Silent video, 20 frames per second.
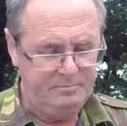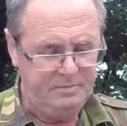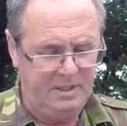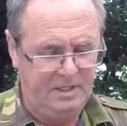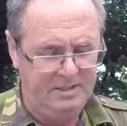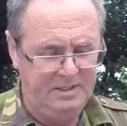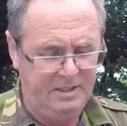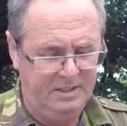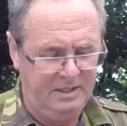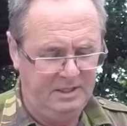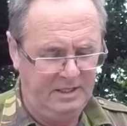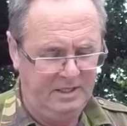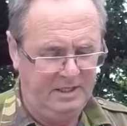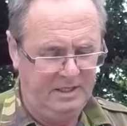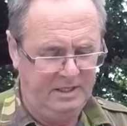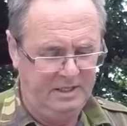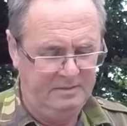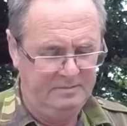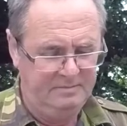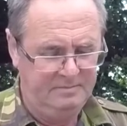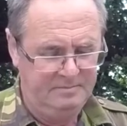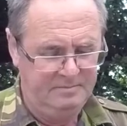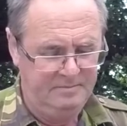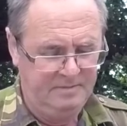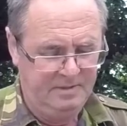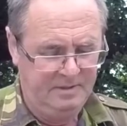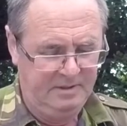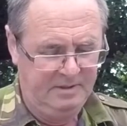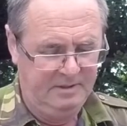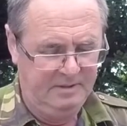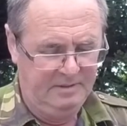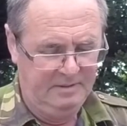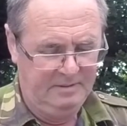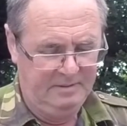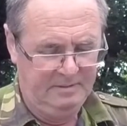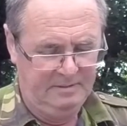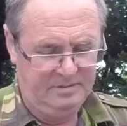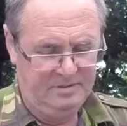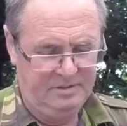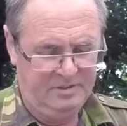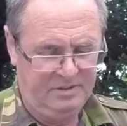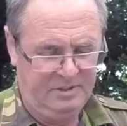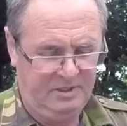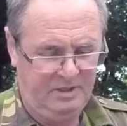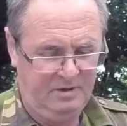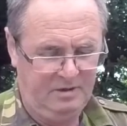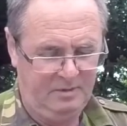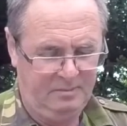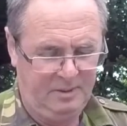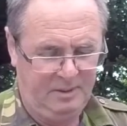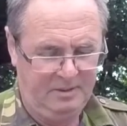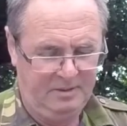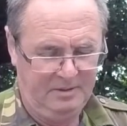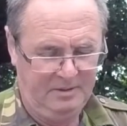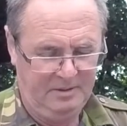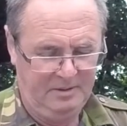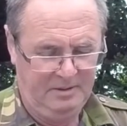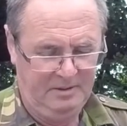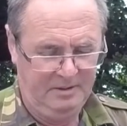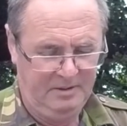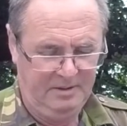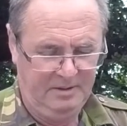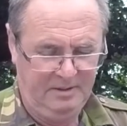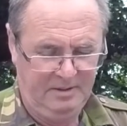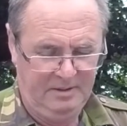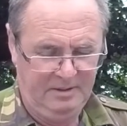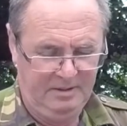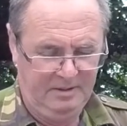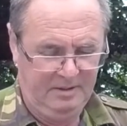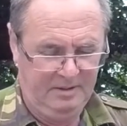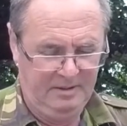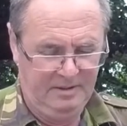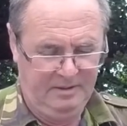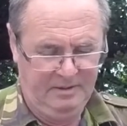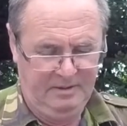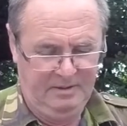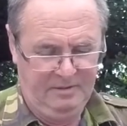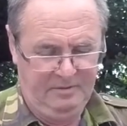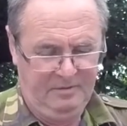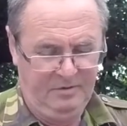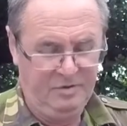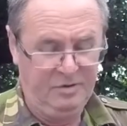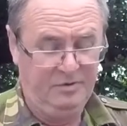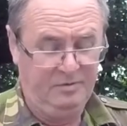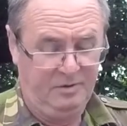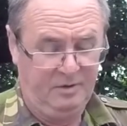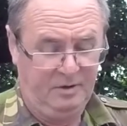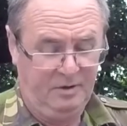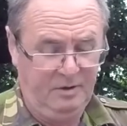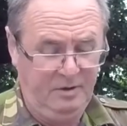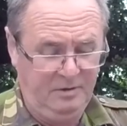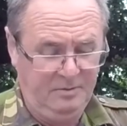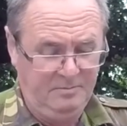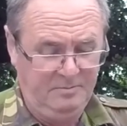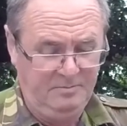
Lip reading: And you're thinking, what's this guy on about? First of all,